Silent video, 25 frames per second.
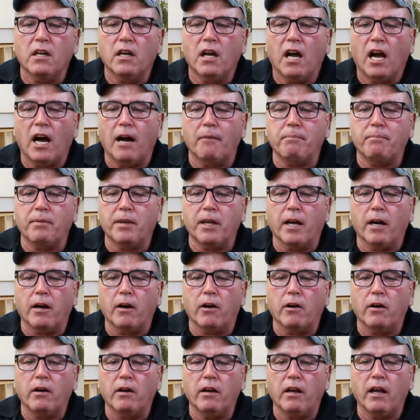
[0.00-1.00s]
up
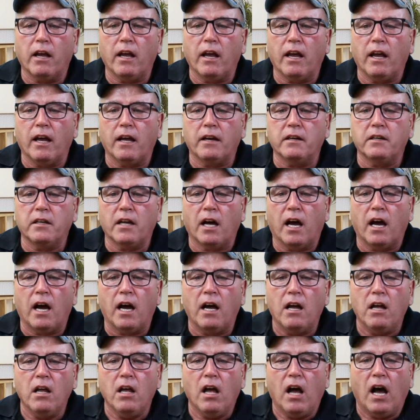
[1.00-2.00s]
there, and
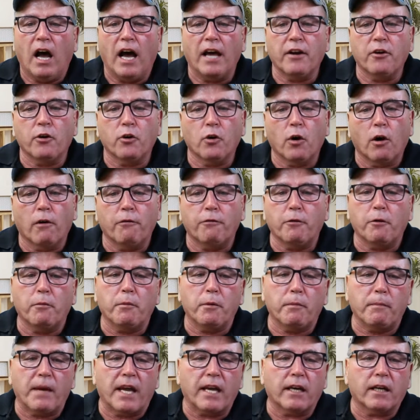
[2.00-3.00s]
I don't know if we'll
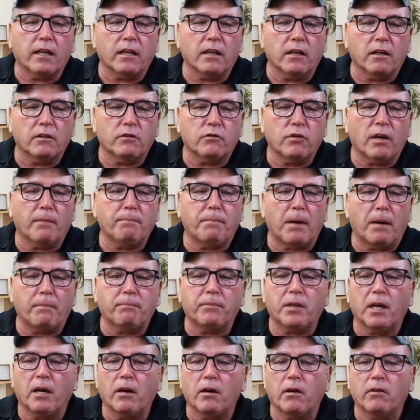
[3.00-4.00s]
be making a trip
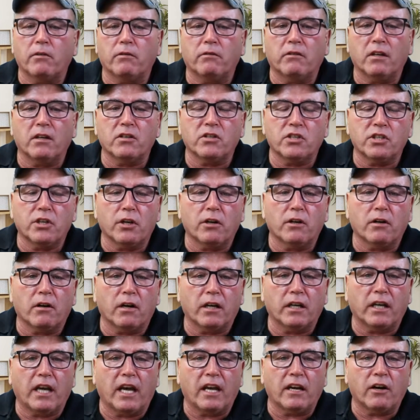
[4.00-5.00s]
up there this year
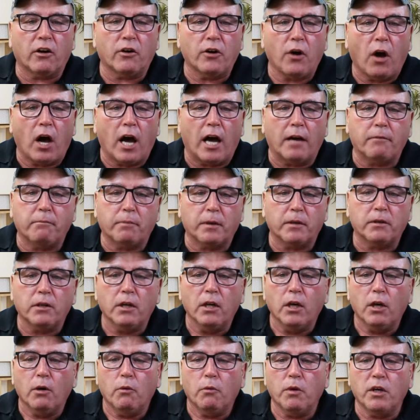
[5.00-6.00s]
again or not, but
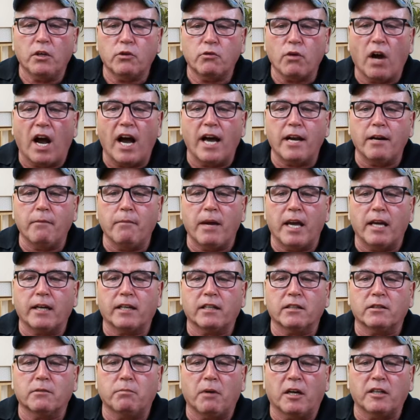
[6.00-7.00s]
we try to
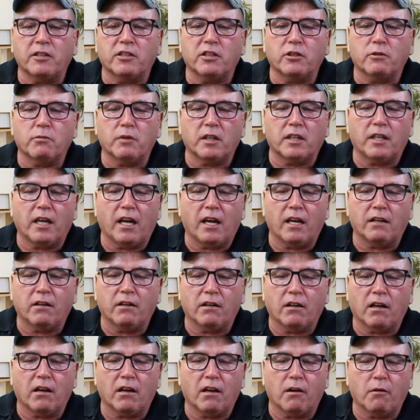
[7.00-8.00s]
make as much as we
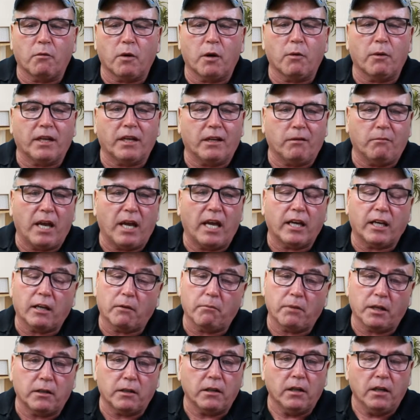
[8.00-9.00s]
can where we can make
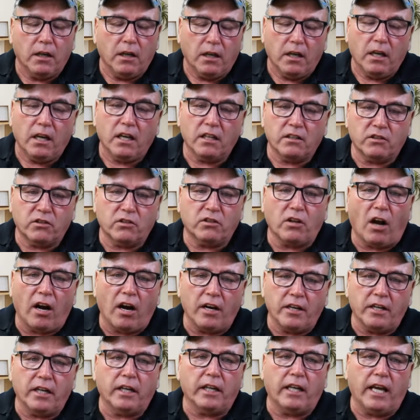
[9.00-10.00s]
it, but it's
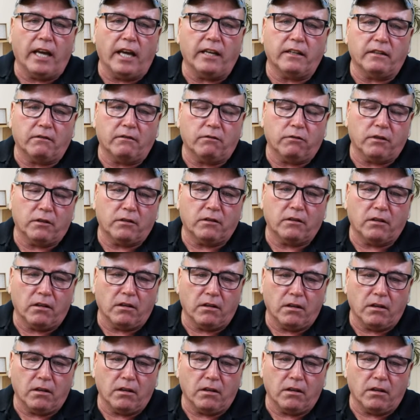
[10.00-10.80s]
starting to get with